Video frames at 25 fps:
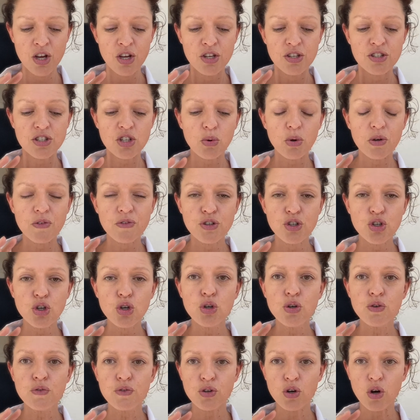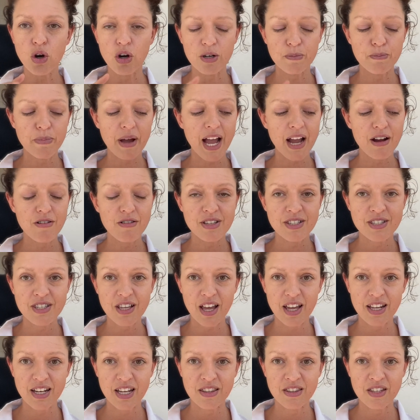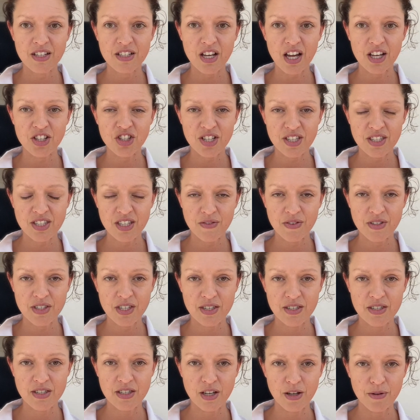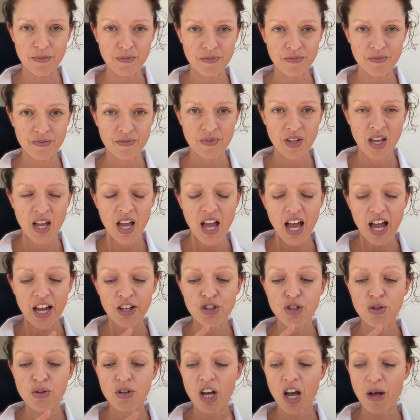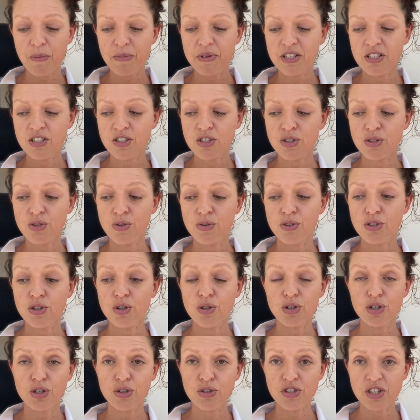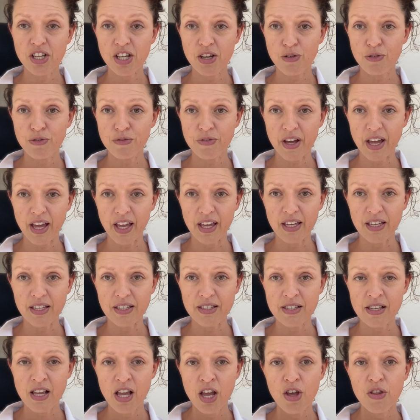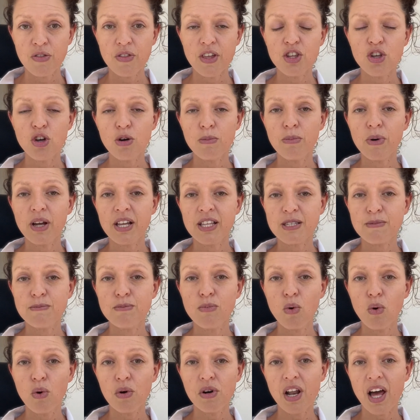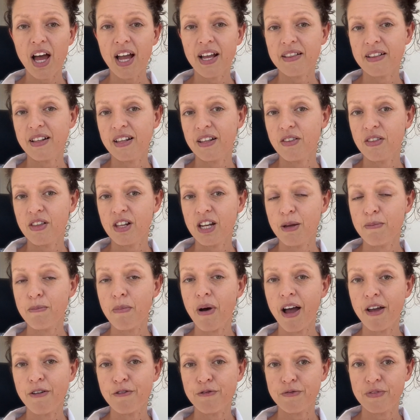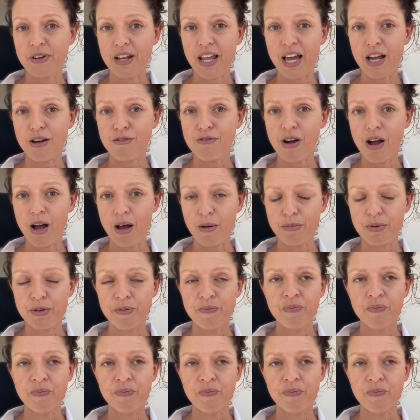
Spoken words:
So if you've got parasite in the digestive system and you come into your luteal phase, then it's more likely that it might flare up.